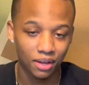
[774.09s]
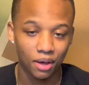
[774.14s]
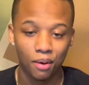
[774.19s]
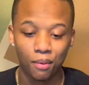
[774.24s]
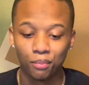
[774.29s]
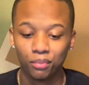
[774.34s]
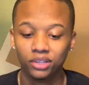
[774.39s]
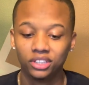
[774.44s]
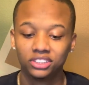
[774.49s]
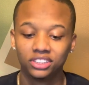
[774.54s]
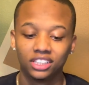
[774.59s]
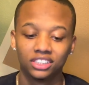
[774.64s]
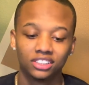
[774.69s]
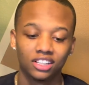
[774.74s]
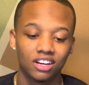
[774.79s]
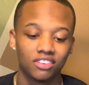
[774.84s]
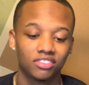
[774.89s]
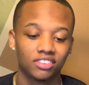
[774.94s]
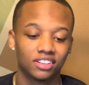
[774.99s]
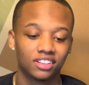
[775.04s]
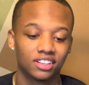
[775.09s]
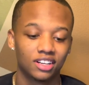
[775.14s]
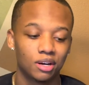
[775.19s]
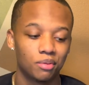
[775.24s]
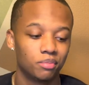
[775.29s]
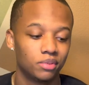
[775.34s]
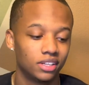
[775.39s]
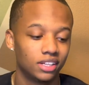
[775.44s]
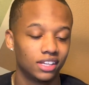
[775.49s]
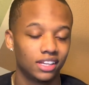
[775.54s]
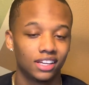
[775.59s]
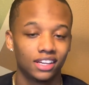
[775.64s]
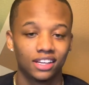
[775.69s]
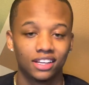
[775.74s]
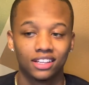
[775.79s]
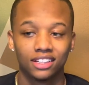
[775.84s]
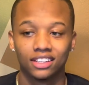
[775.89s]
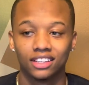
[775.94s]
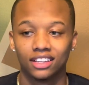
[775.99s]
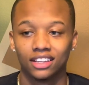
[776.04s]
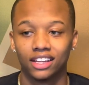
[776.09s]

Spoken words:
Appreciate y'all for coming in.